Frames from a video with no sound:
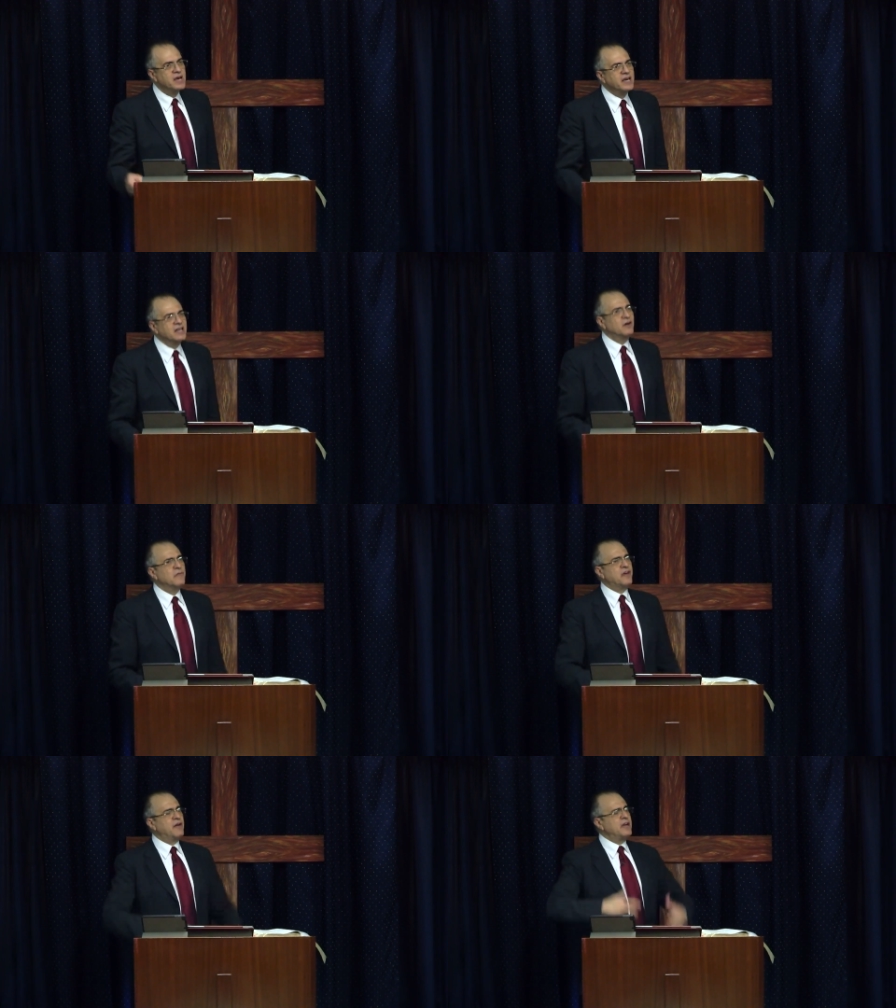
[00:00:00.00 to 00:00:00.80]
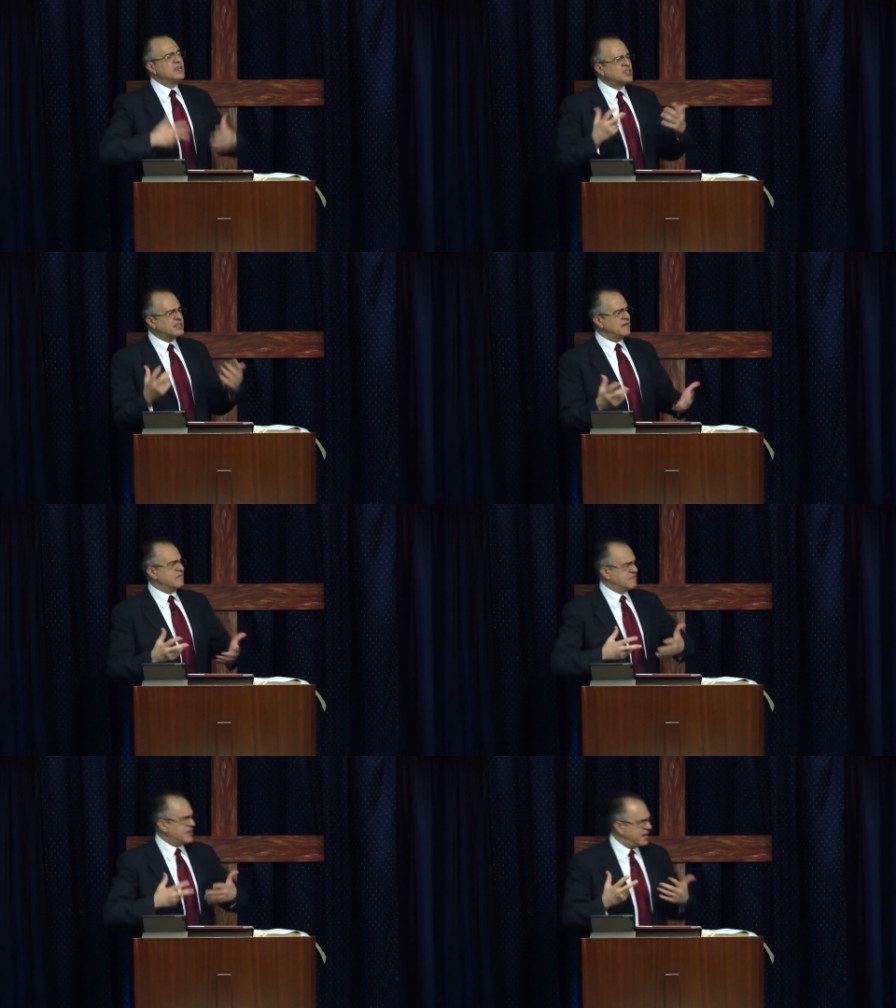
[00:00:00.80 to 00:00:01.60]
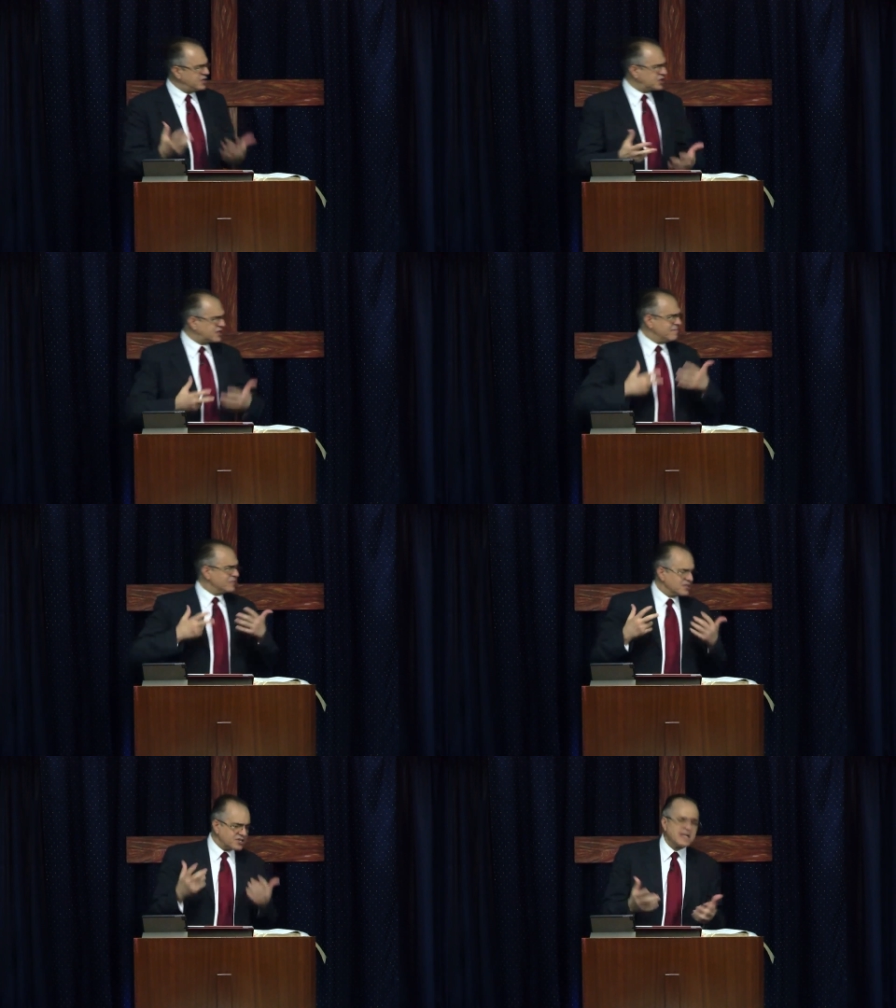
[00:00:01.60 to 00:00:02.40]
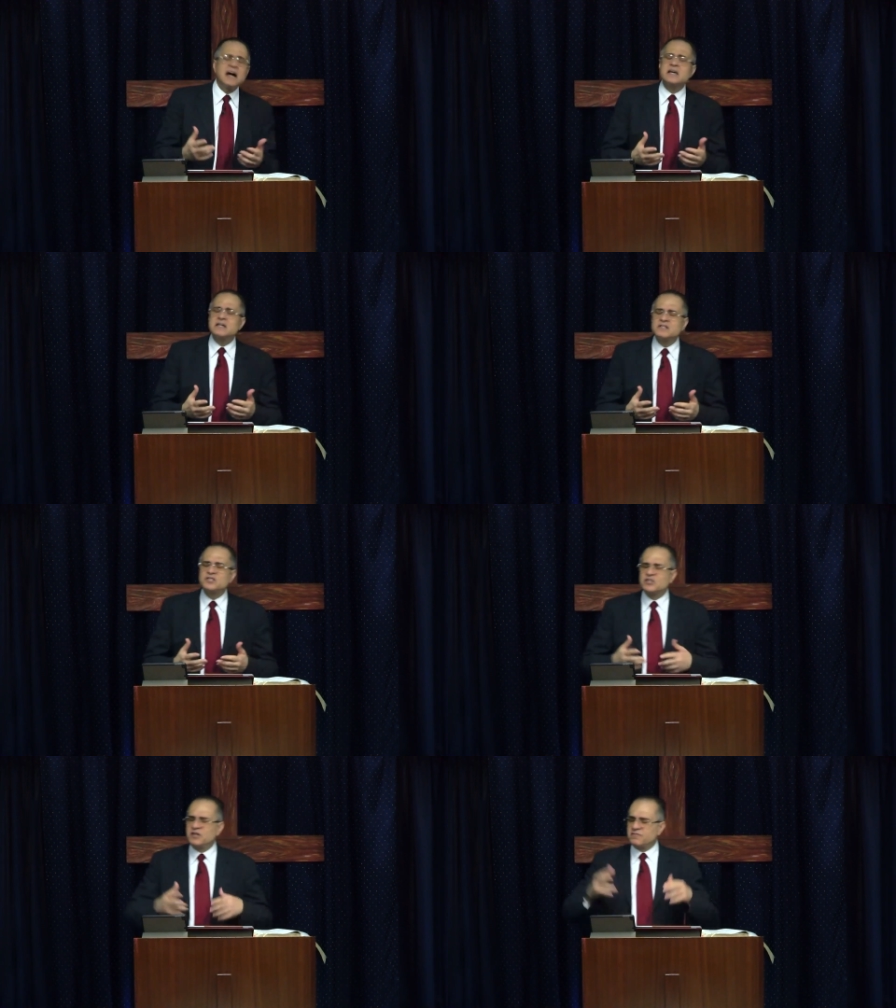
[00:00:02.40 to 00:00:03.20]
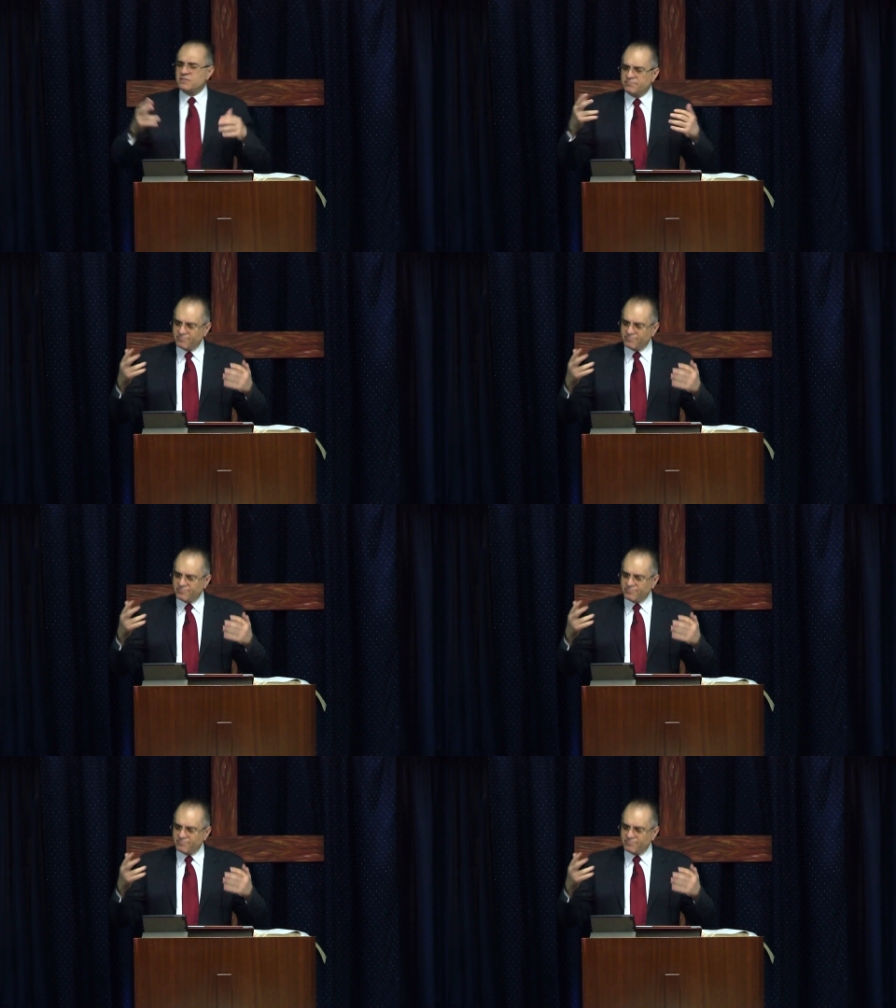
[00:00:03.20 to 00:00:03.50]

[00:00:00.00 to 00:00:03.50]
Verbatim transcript: You know, there is this science uh,